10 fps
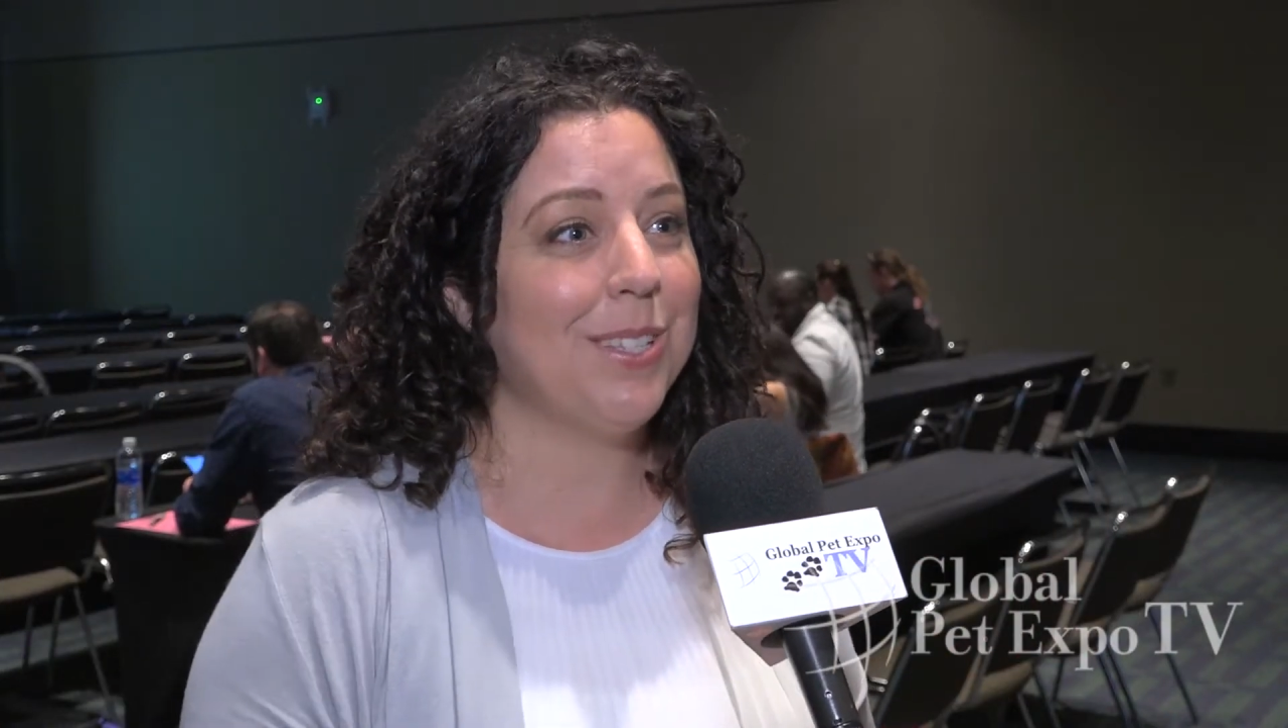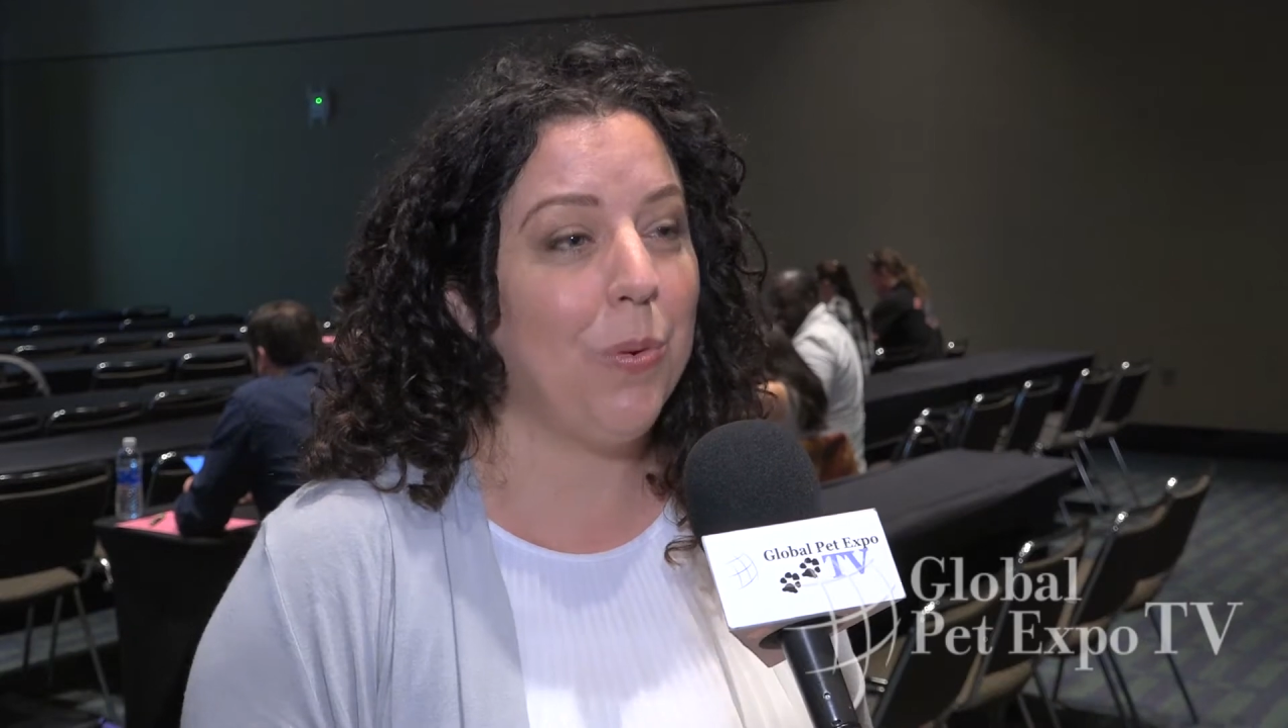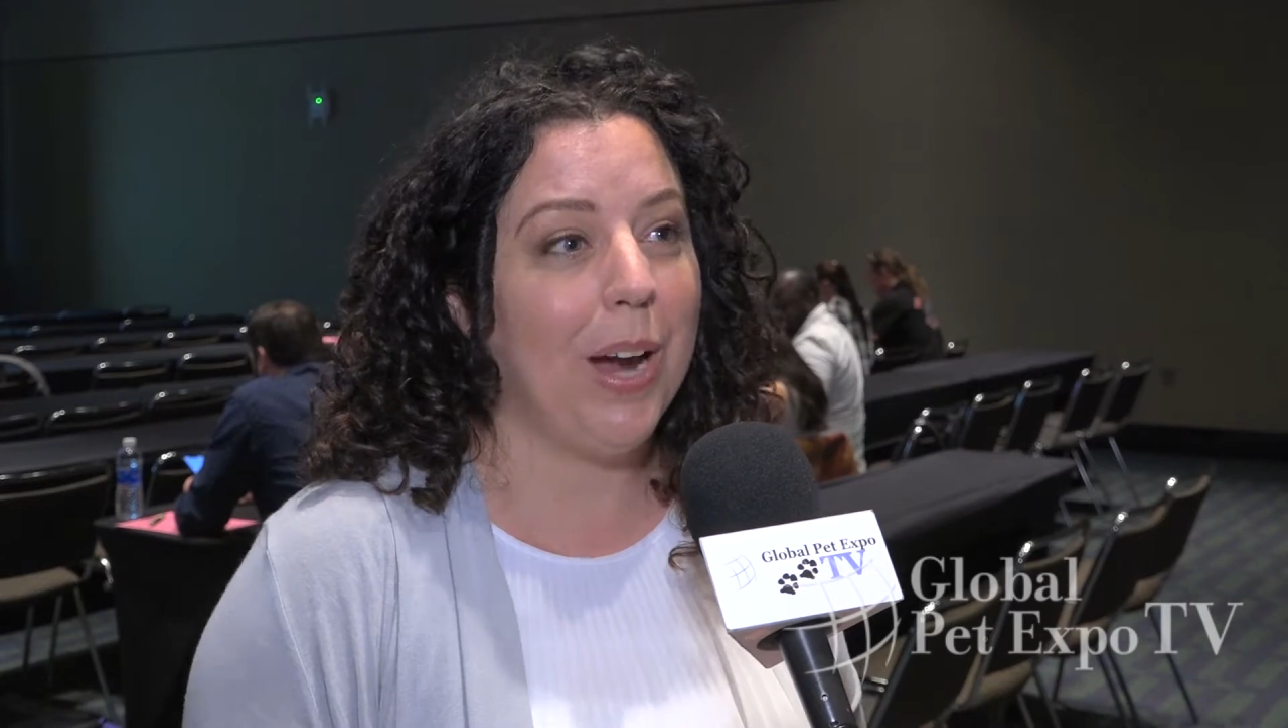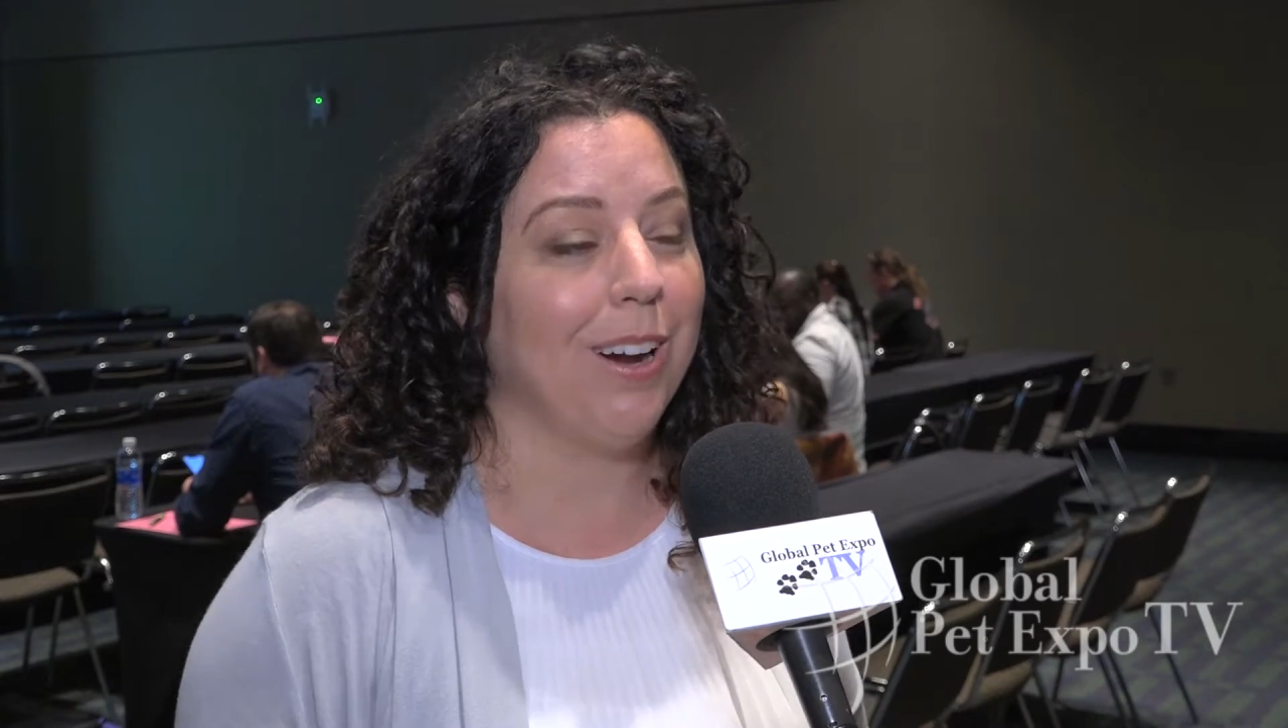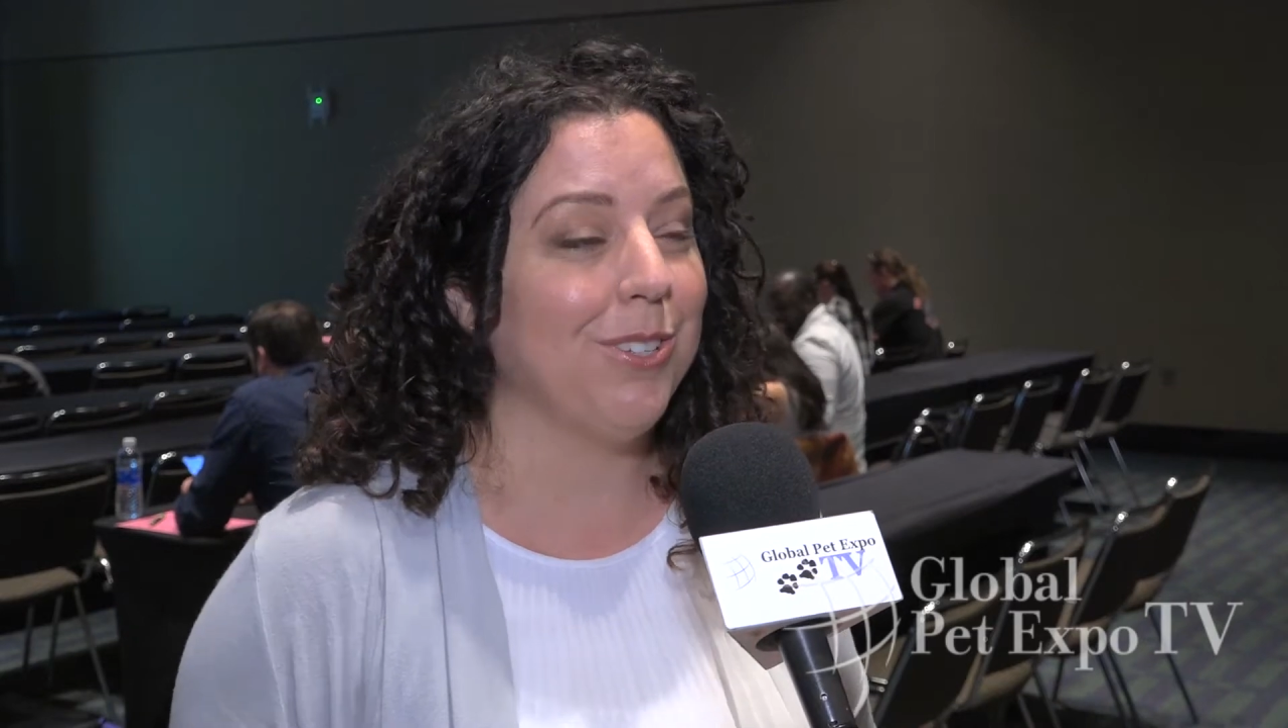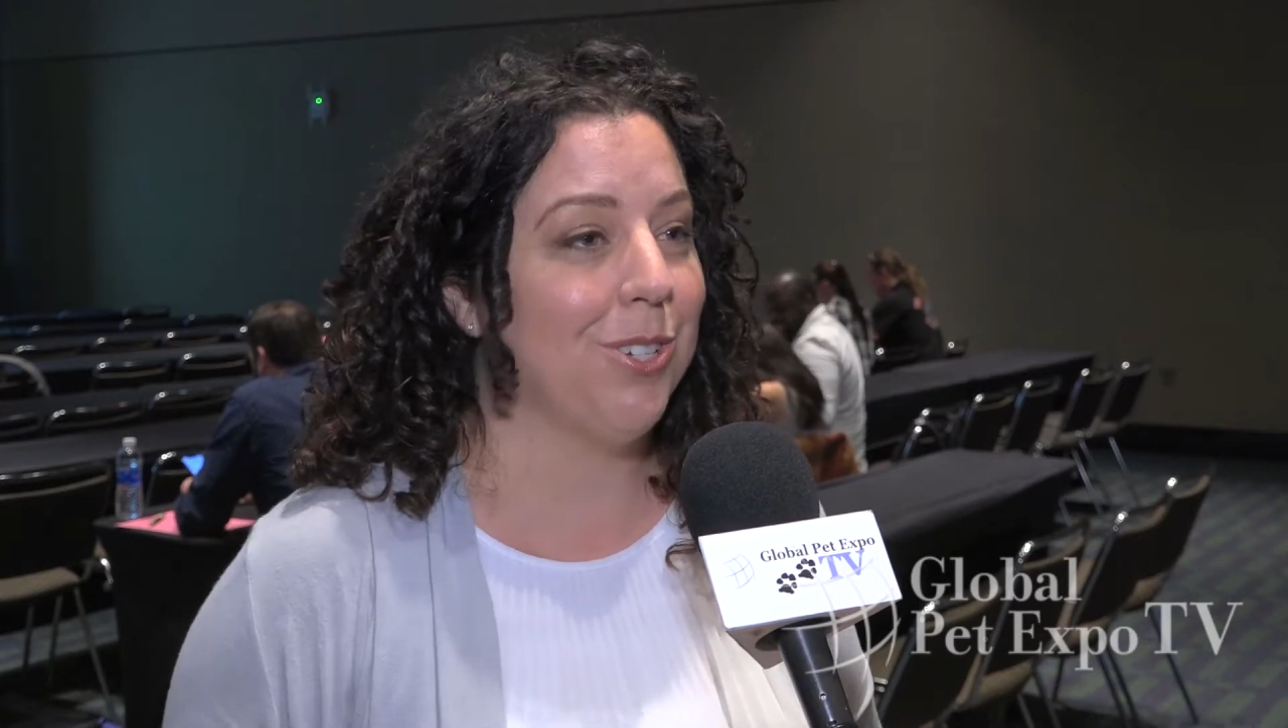Squares or